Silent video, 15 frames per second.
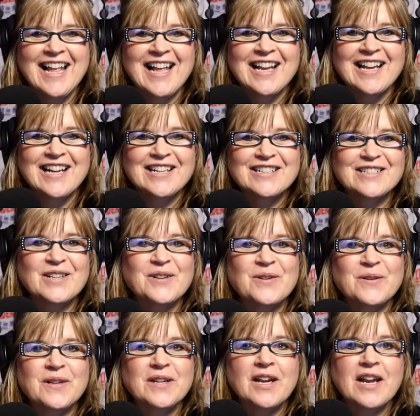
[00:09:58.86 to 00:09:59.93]
So
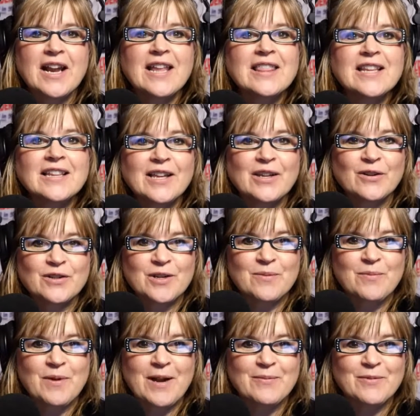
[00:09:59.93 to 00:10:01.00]
in the Leadership
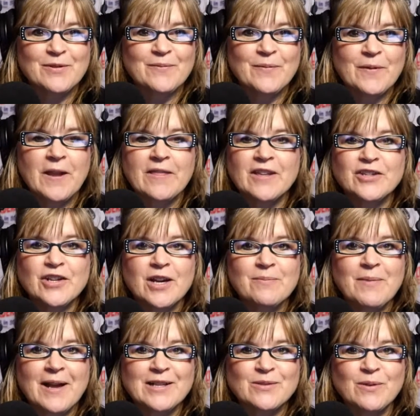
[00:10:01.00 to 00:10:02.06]
Bible, in the John
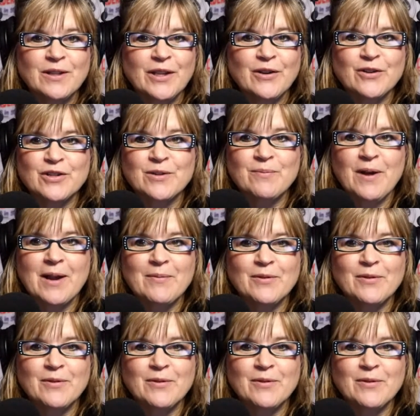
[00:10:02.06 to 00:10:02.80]
Maxwell Leadership Bible,